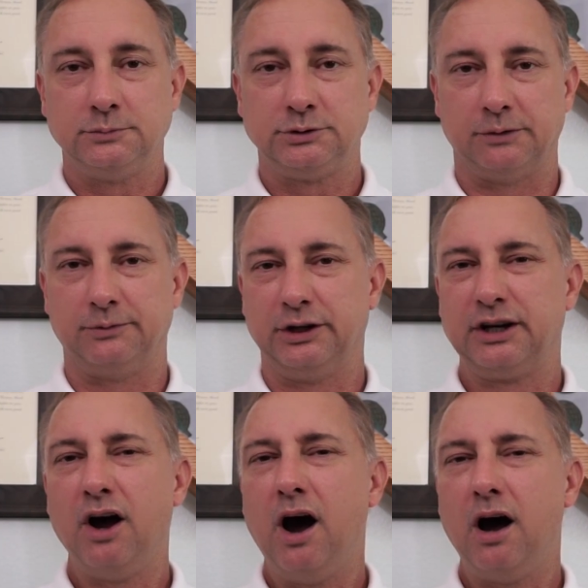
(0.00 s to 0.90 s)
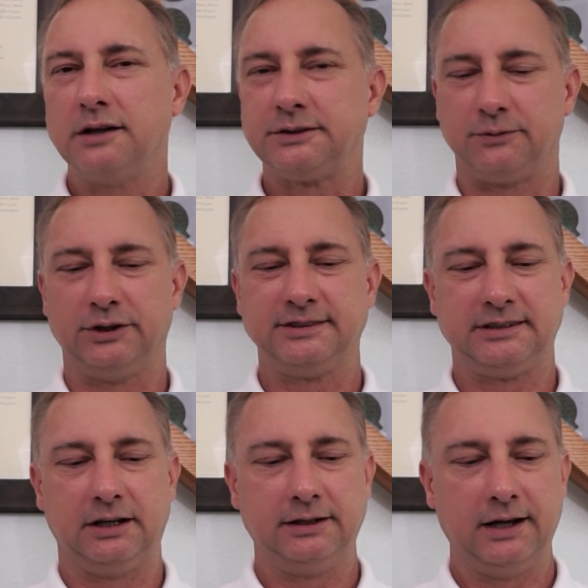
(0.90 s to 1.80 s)
So for the cons for the
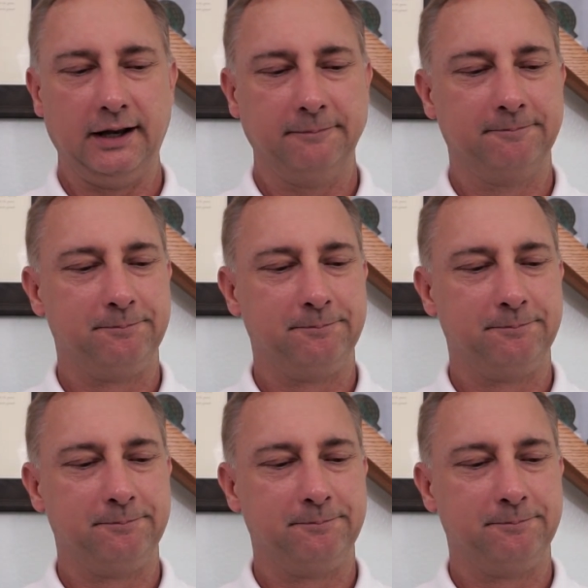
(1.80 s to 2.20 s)
stun gun,